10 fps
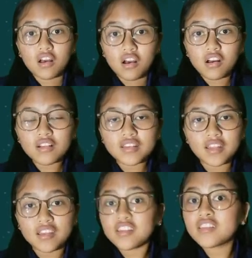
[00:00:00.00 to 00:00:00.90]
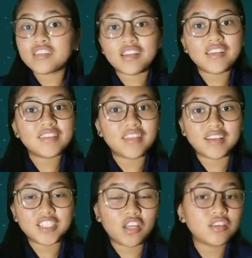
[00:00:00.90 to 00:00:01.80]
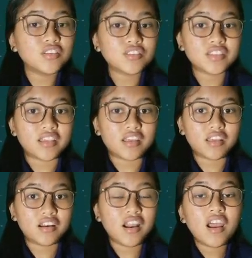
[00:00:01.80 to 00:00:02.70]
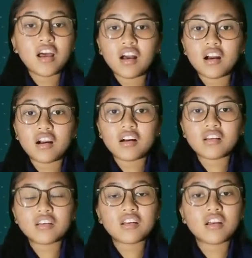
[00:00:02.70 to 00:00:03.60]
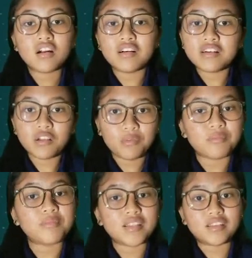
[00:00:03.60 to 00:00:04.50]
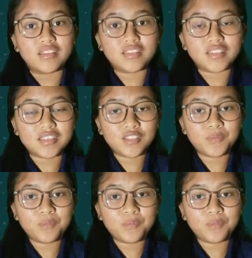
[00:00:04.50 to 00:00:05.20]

All these 3 things you see here are called matrices.